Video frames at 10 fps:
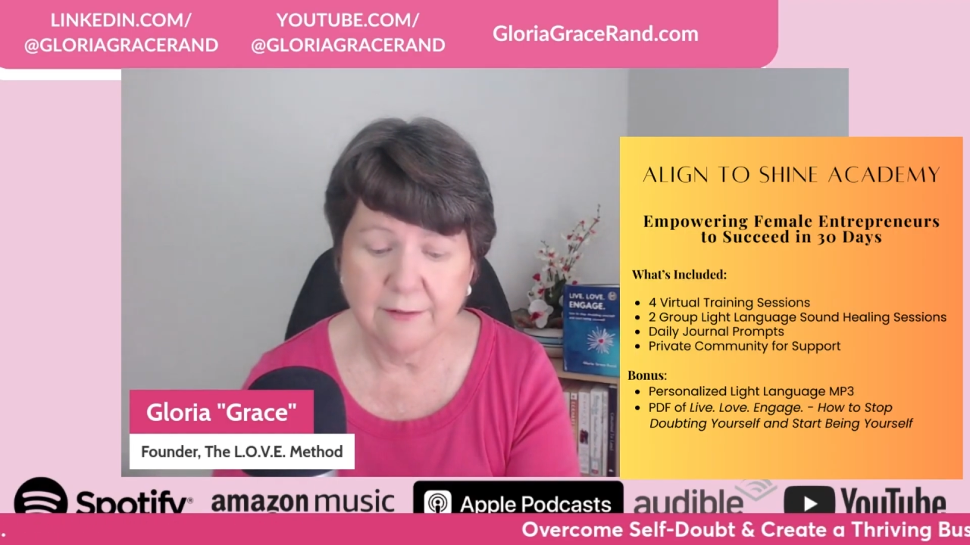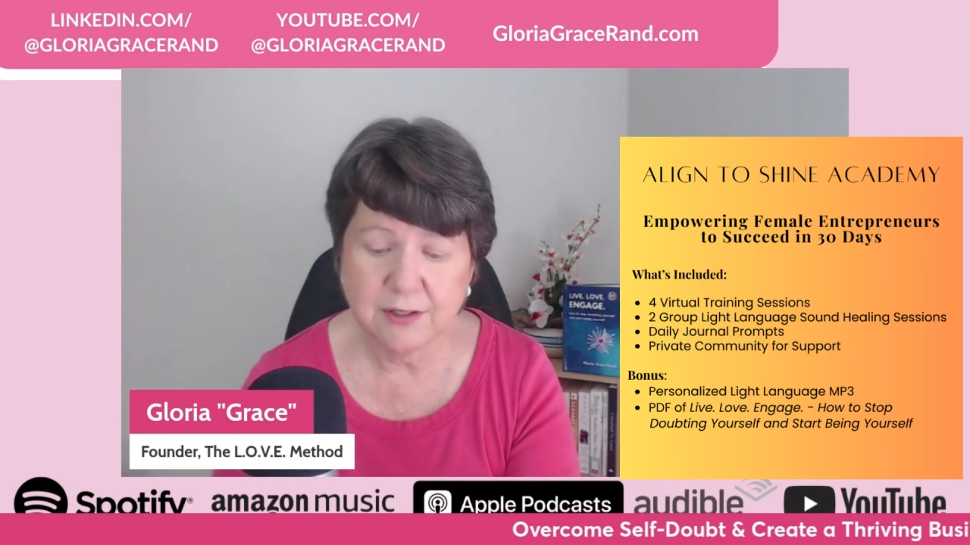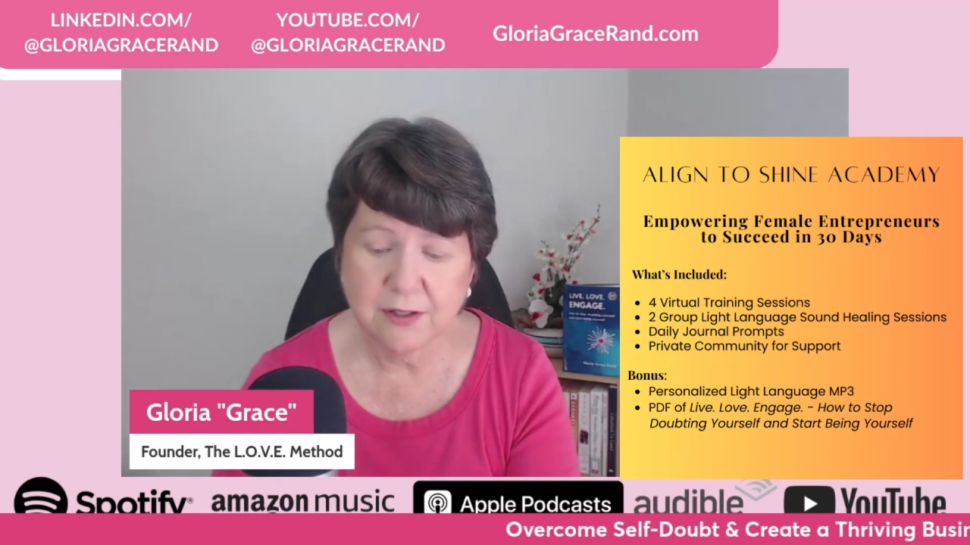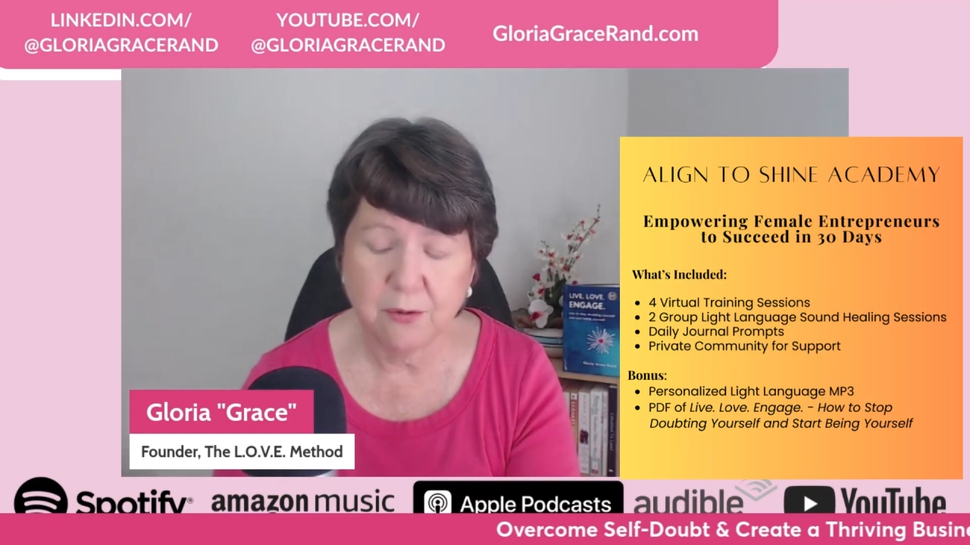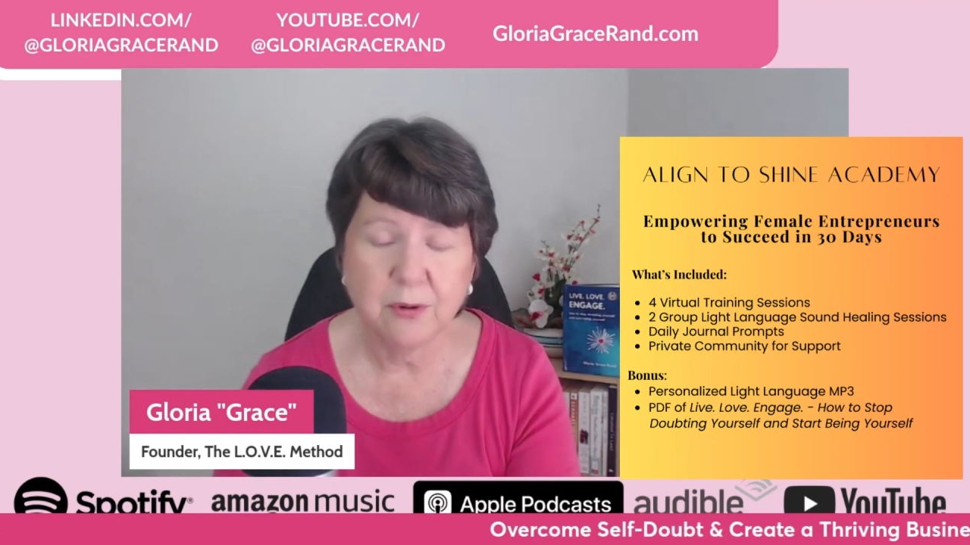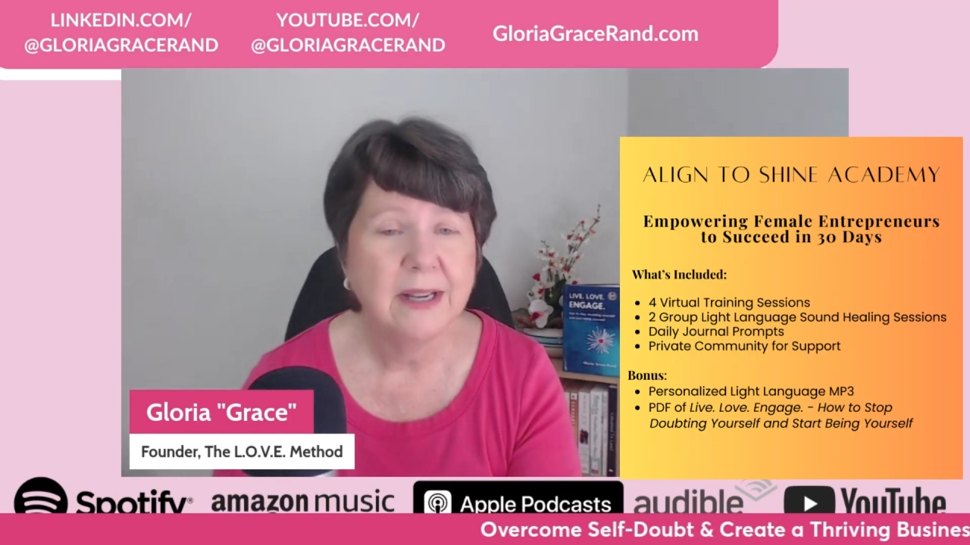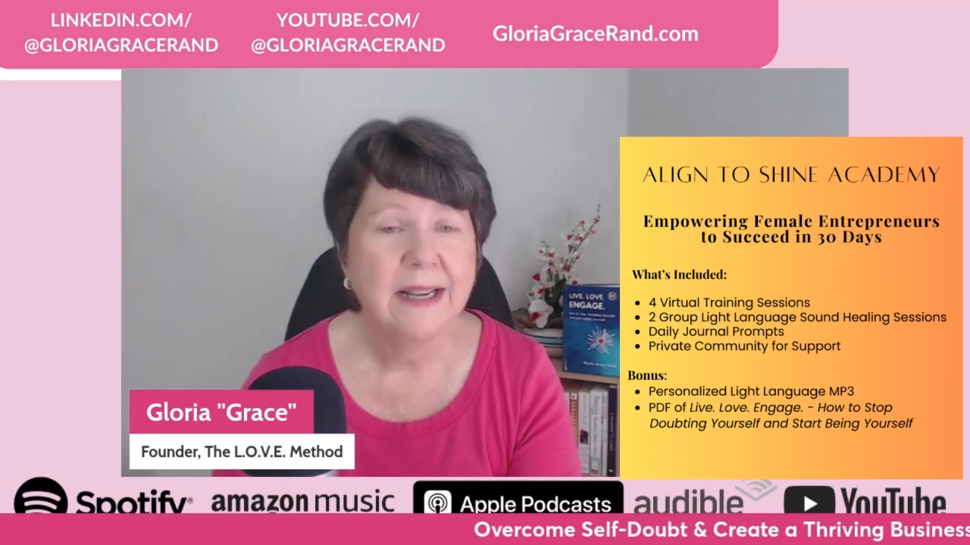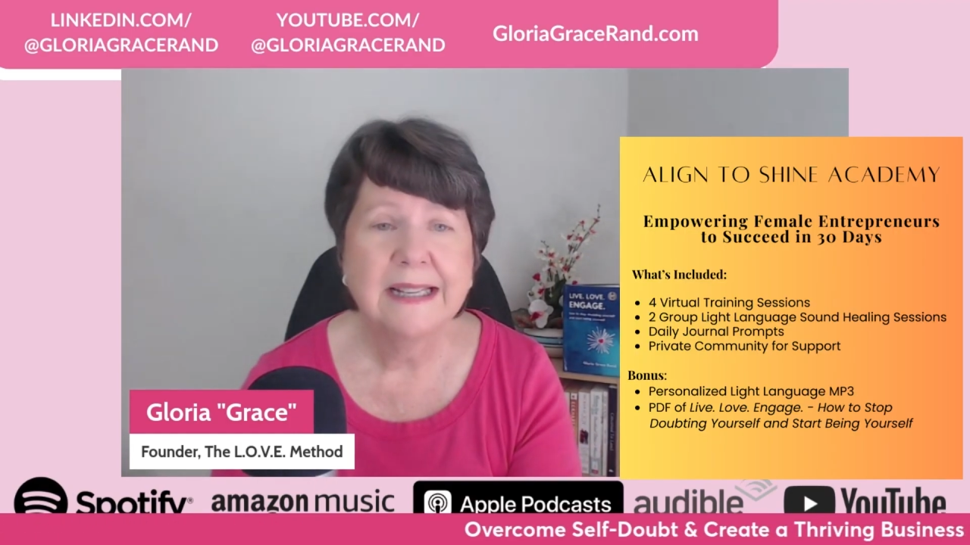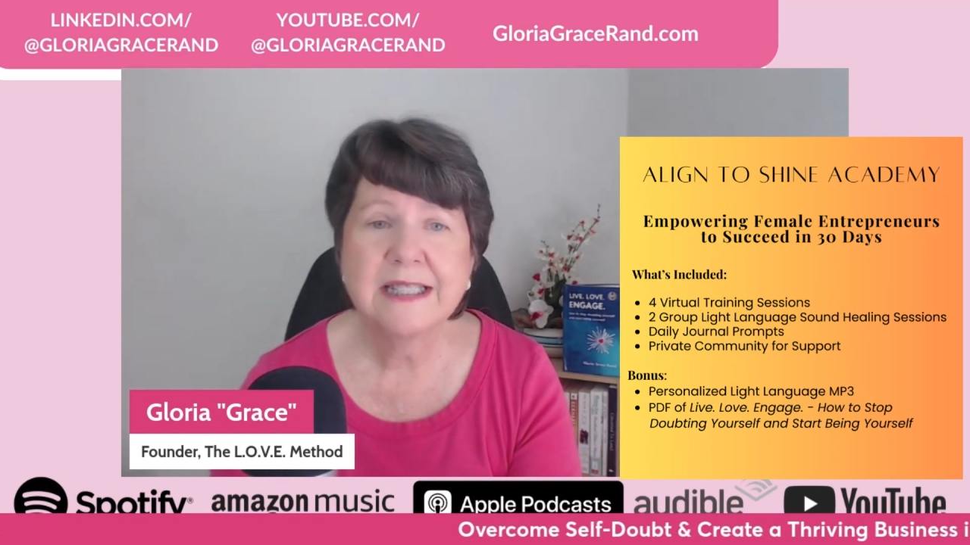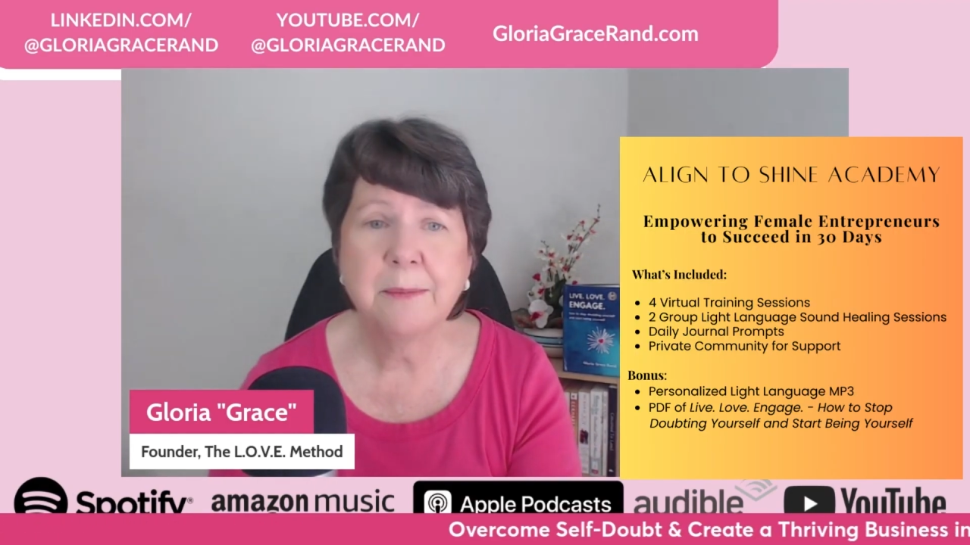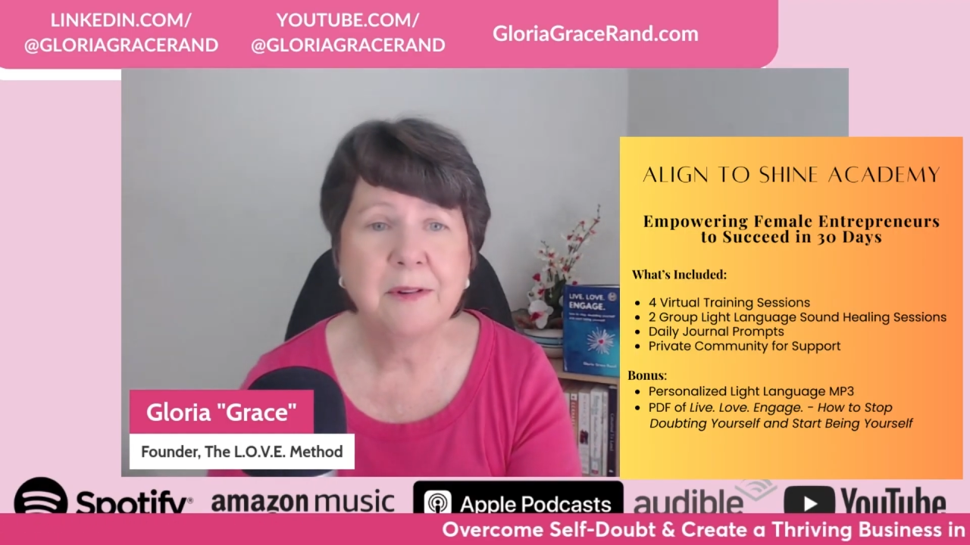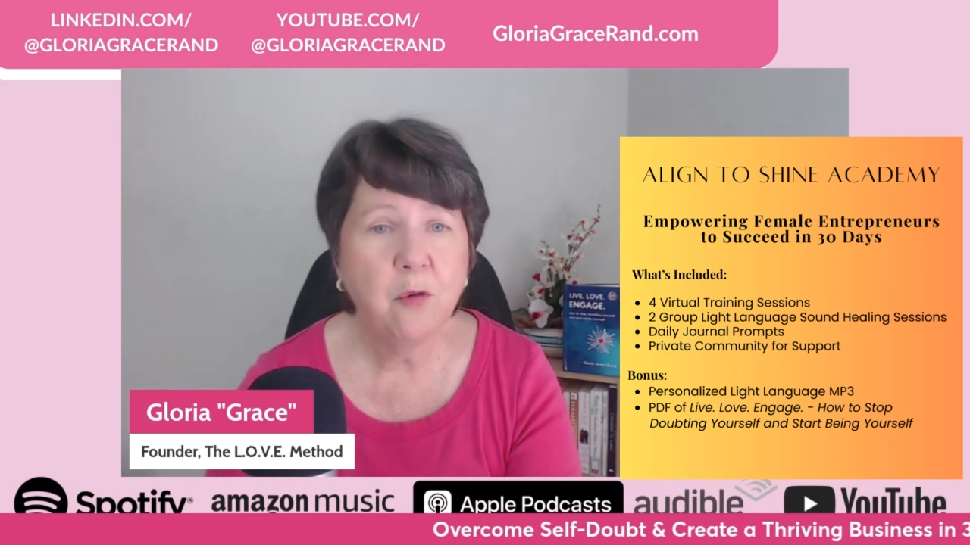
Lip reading: So it's going to be